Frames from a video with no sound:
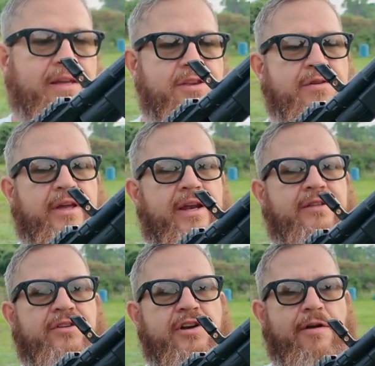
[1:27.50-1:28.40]
Then you can
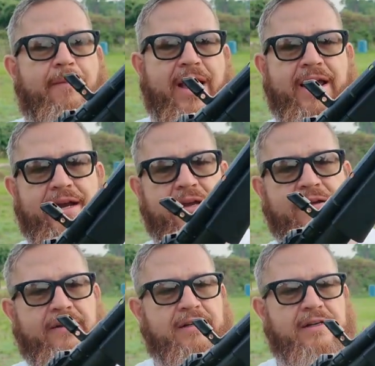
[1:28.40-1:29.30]
insert your mag.
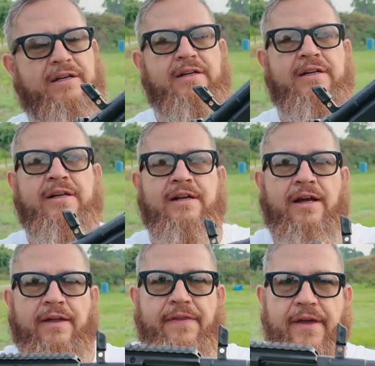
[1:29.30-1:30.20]

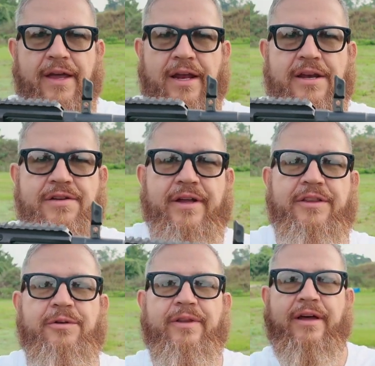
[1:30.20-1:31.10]
Then you can
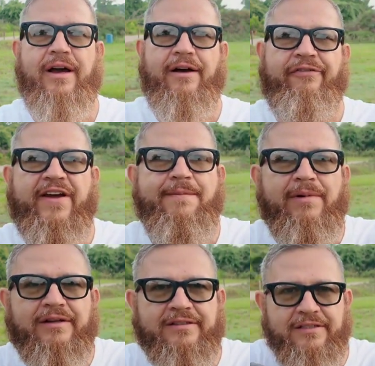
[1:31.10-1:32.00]
do the
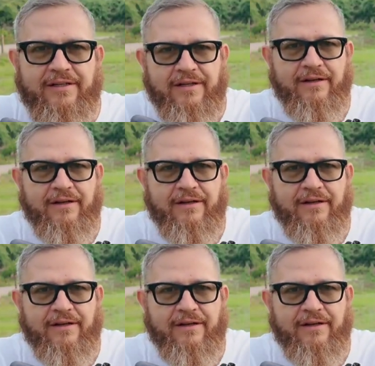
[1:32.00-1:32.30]
famous,